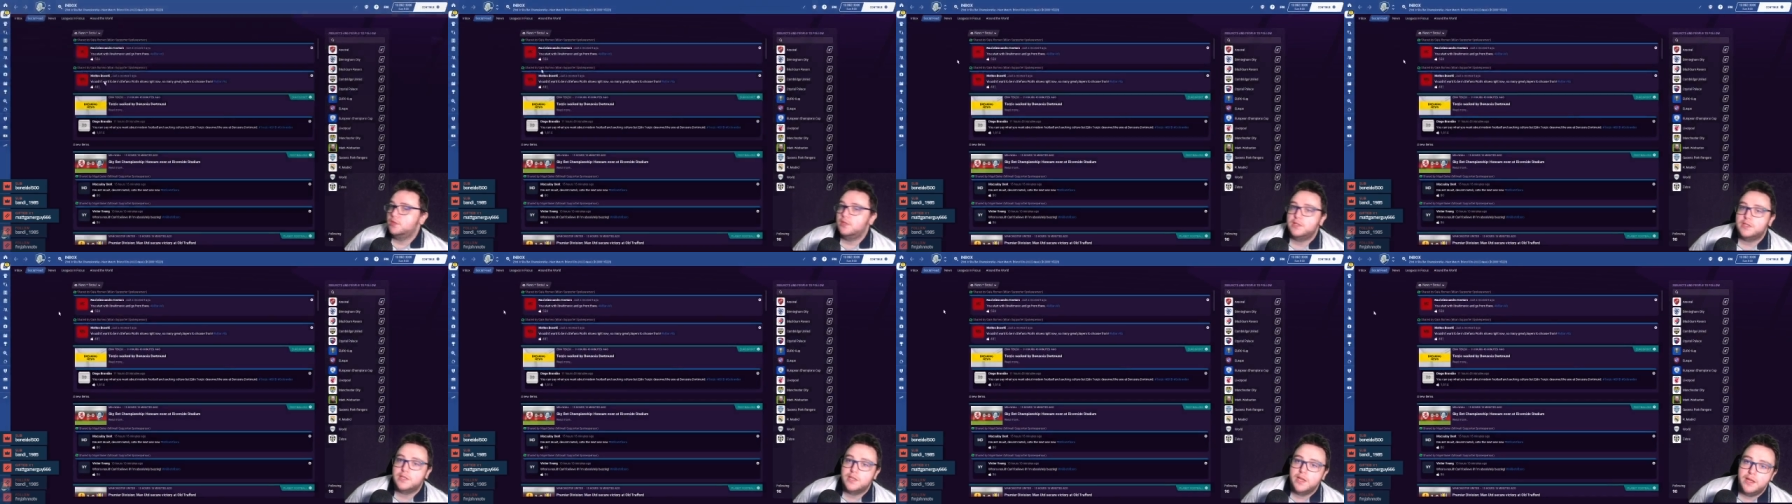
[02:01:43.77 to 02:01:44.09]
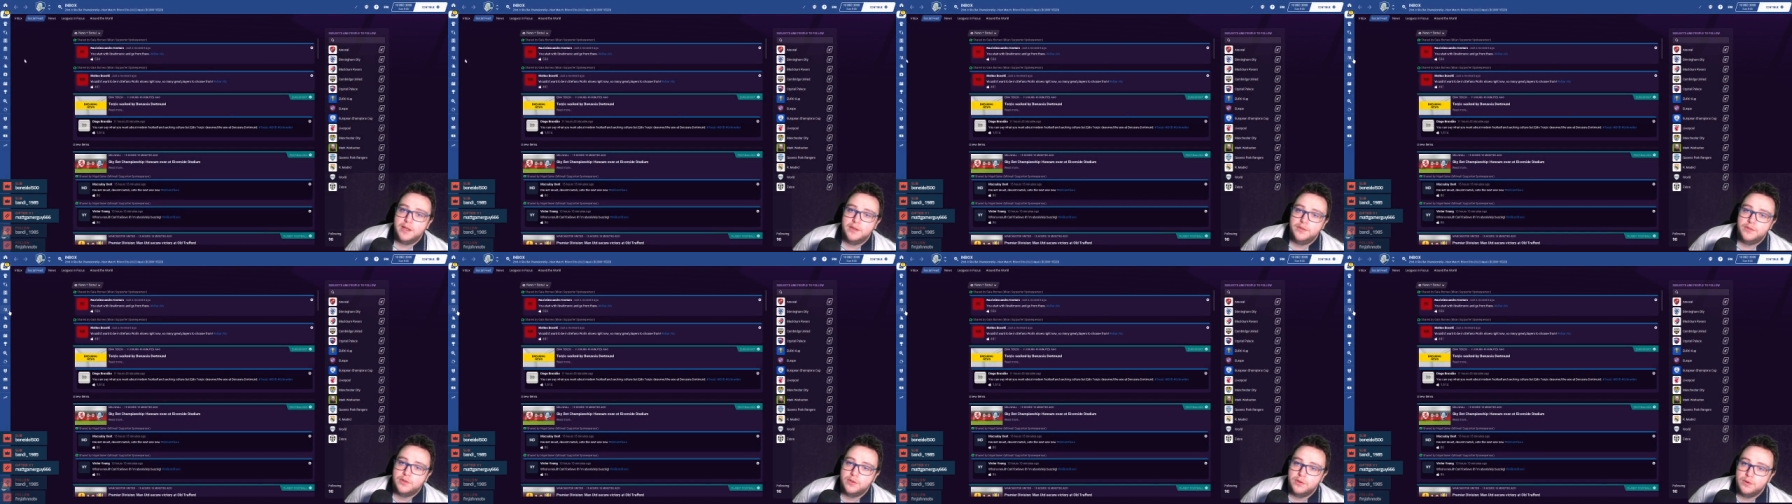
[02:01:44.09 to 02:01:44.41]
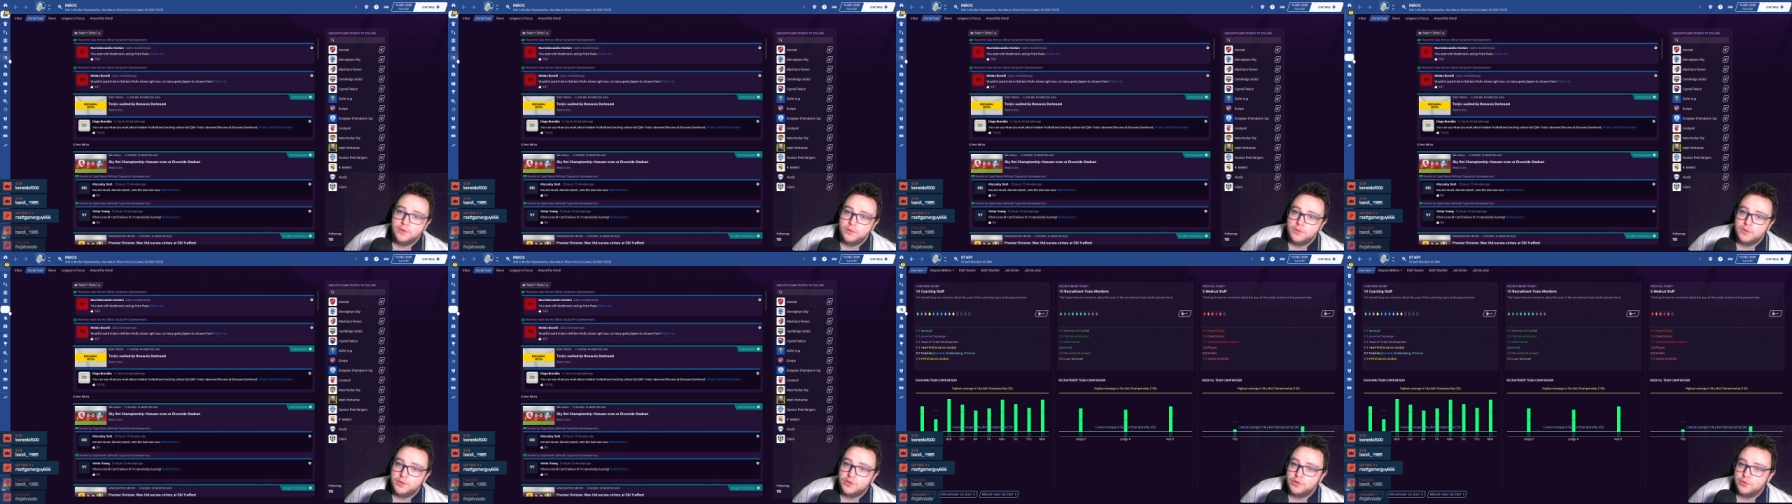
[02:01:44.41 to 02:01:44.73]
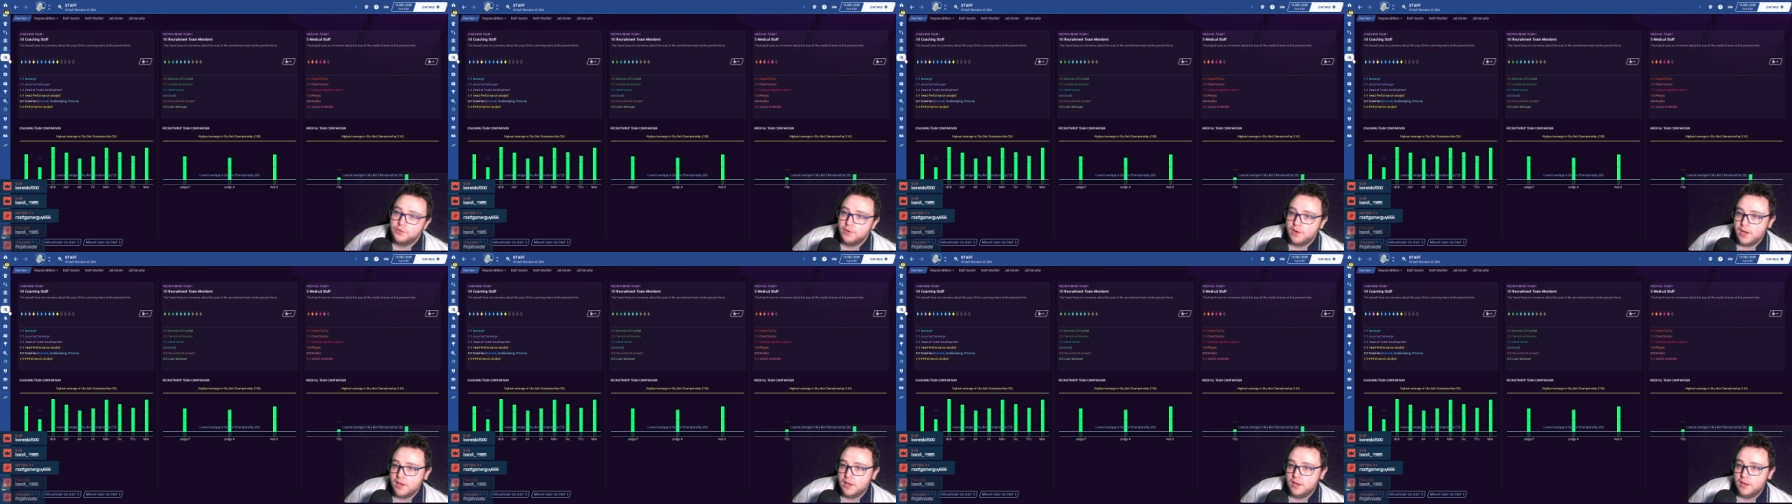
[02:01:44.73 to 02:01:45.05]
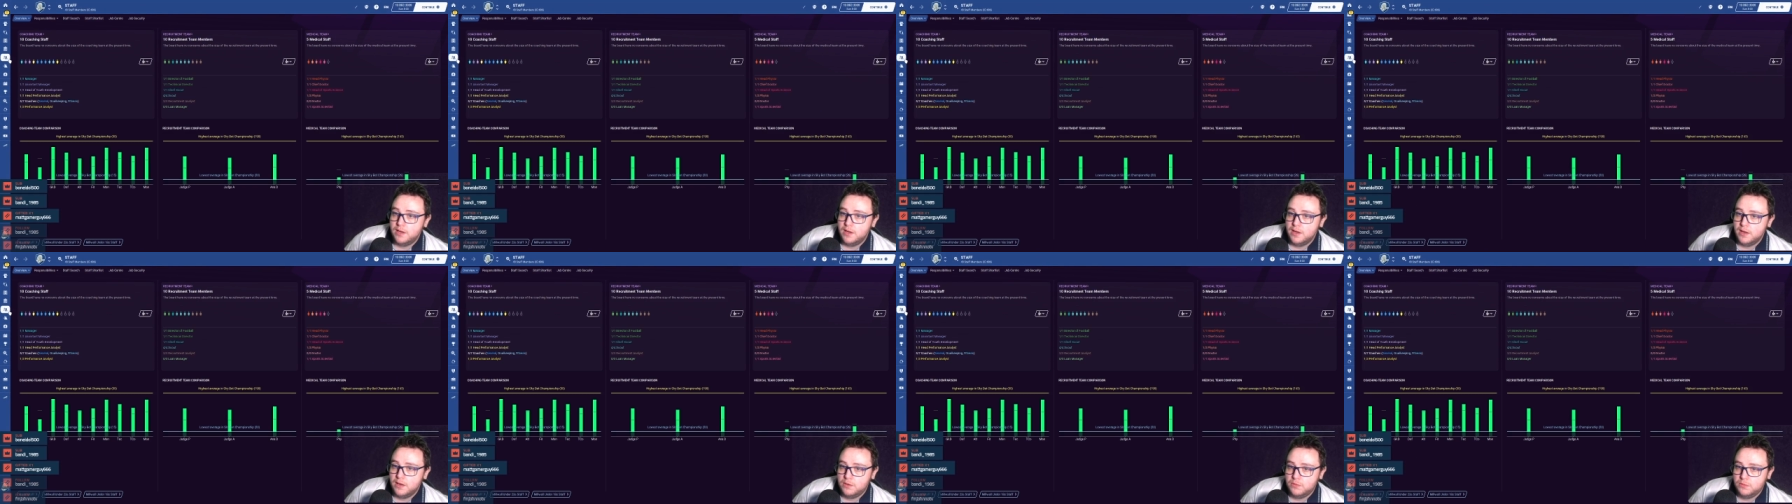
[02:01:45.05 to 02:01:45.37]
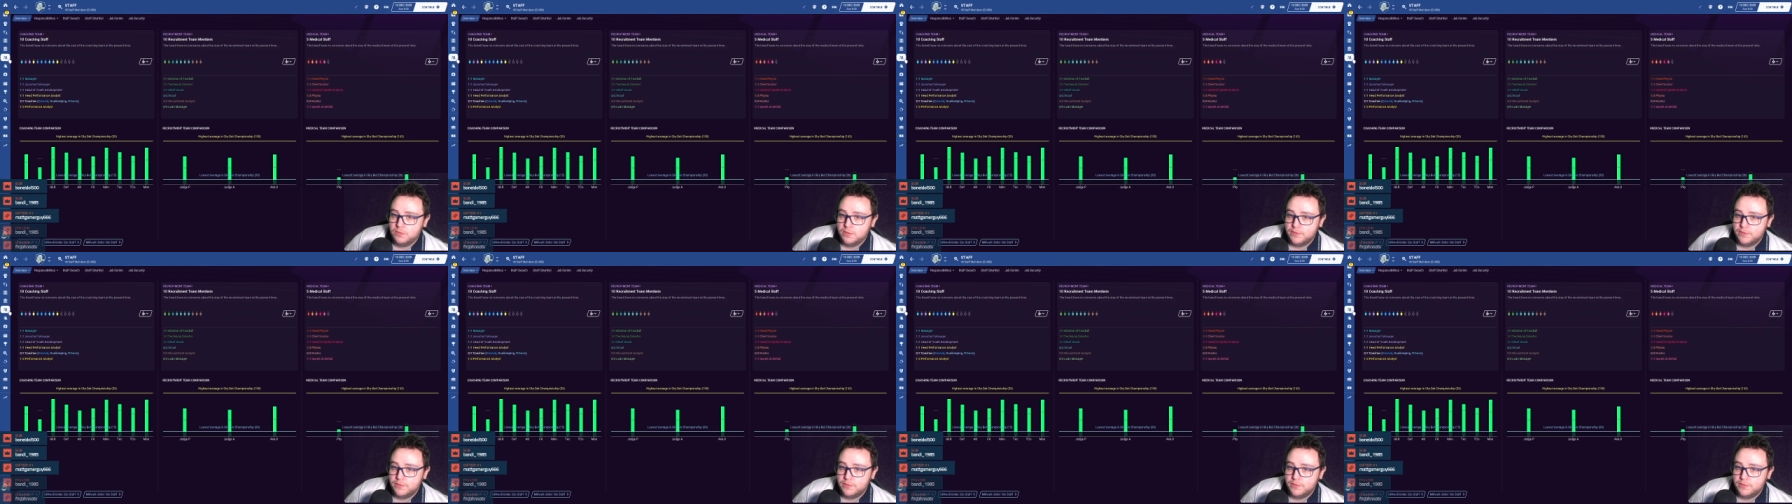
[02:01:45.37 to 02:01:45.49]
Let's get into the training now.